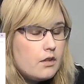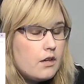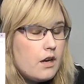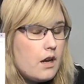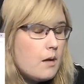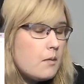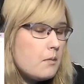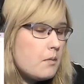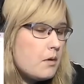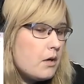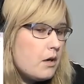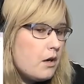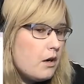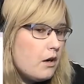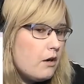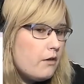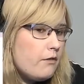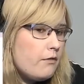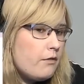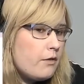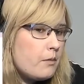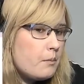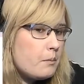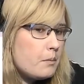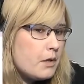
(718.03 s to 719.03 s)
Amber Heard
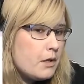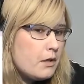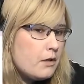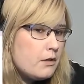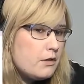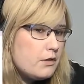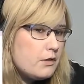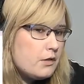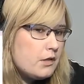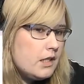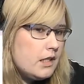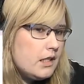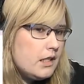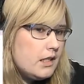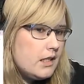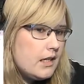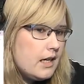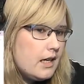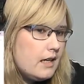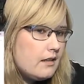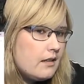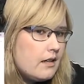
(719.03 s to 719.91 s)
for perjury yet.